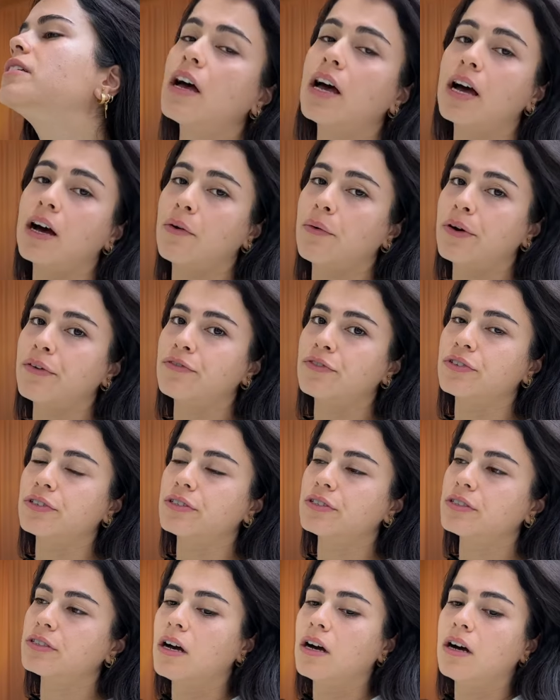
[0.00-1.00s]
However,
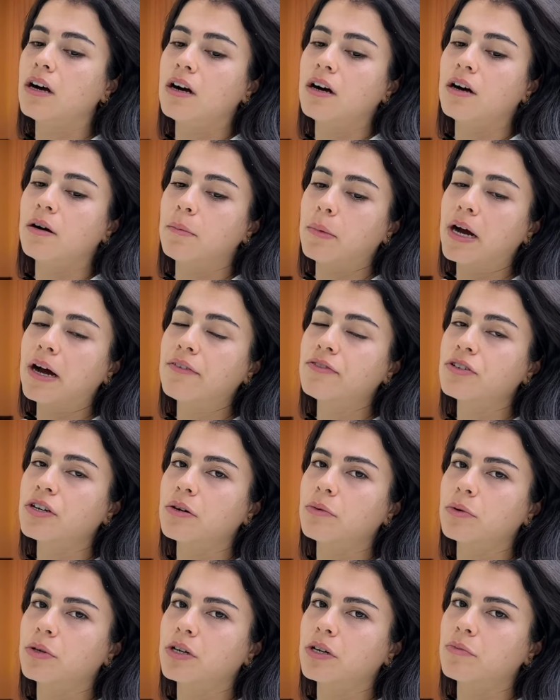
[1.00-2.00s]
um, after I
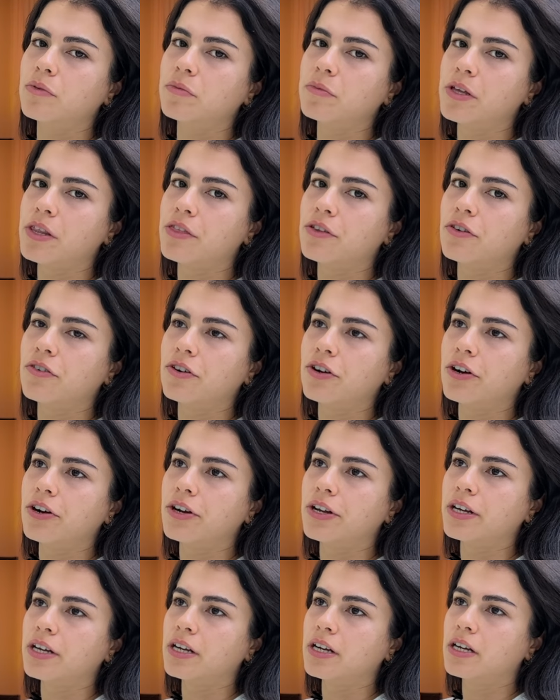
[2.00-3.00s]
woke up with my throat
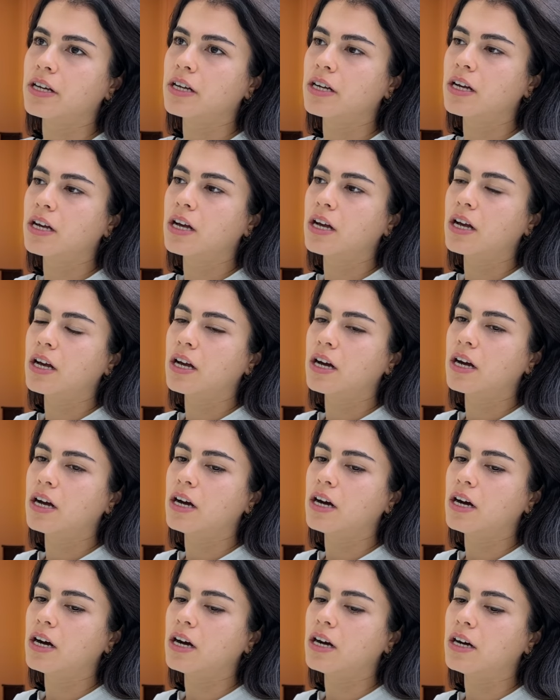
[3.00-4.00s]
hurting,
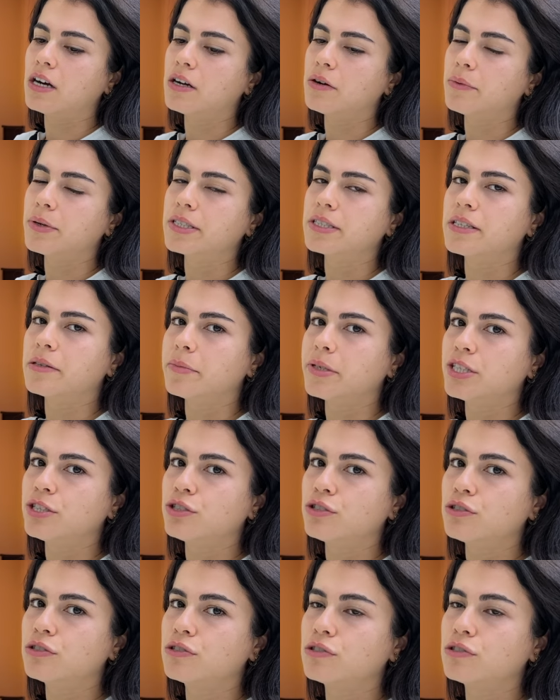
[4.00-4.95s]
I went to the beach.